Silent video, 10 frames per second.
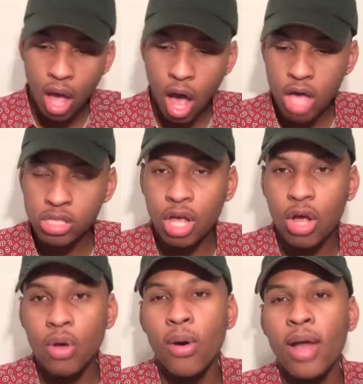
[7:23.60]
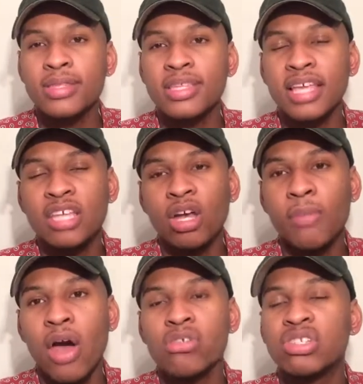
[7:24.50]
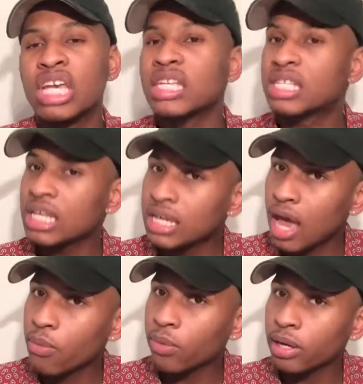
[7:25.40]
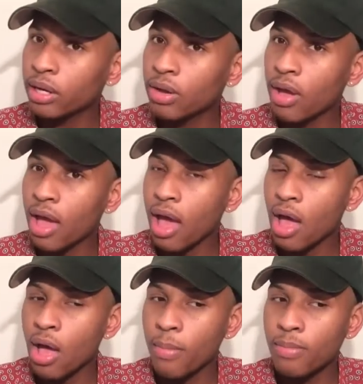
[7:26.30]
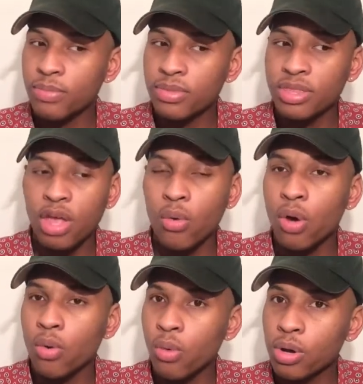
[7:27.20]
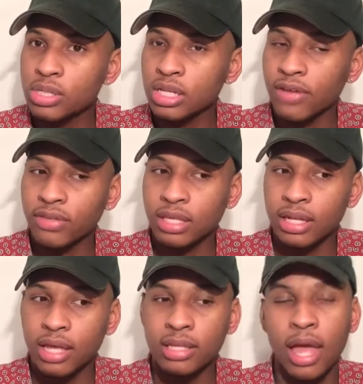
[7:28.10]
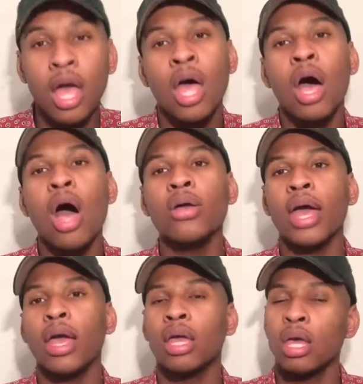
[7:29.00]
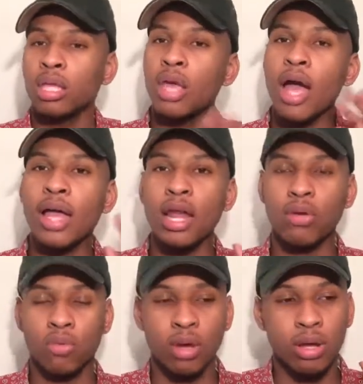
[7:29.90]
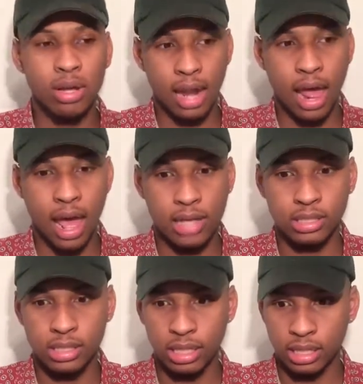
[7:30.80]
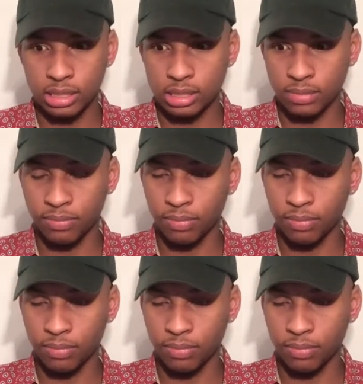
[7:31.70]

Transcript: Also, they talking about Jay-Z not winning no awards and everything like that. Okay, y'all gotta realize this.